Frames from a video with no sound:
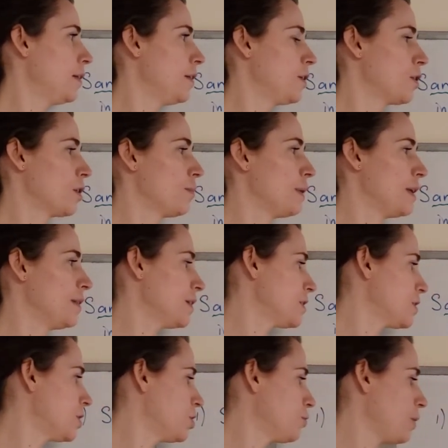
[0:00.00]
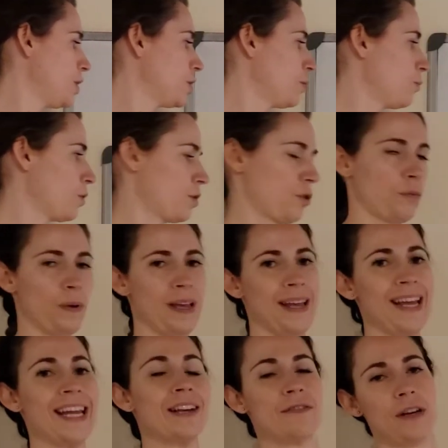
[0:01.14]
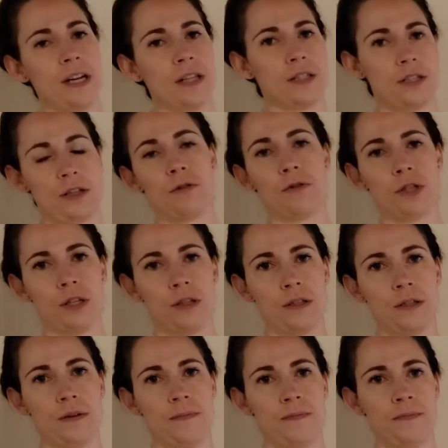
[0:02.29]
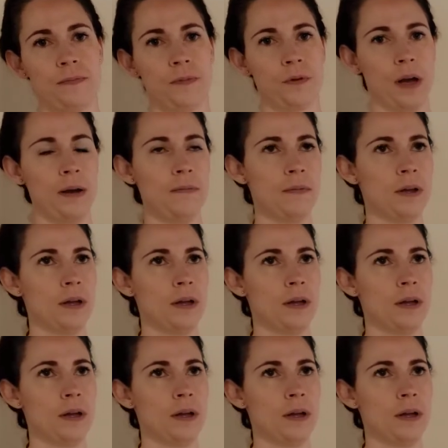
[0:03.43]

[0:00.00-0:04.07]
you're going to be in this situation where there will be infinite solutions, okay?